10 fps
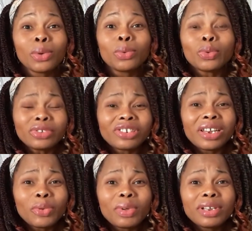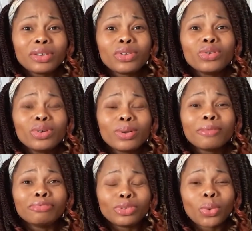What genuinely do you
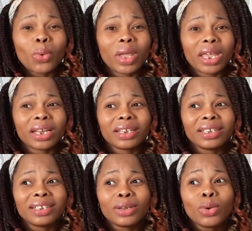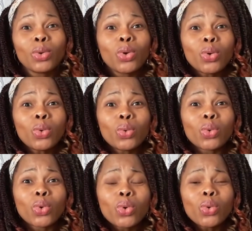love doing?
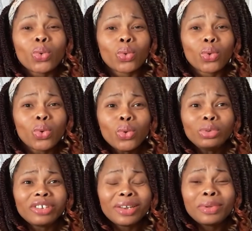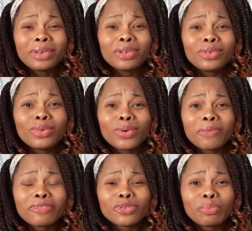Who genuinely do you
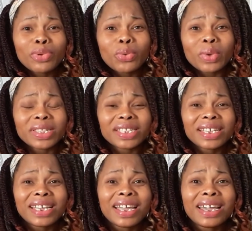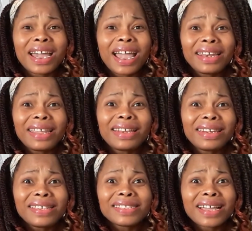love to be with? I think
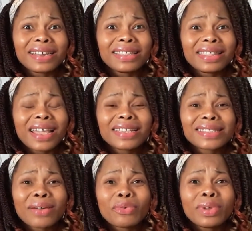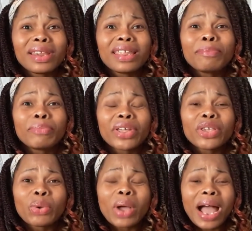these are the things that really
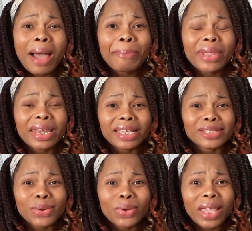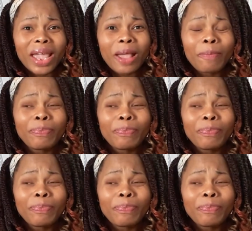bring you happiness, okay?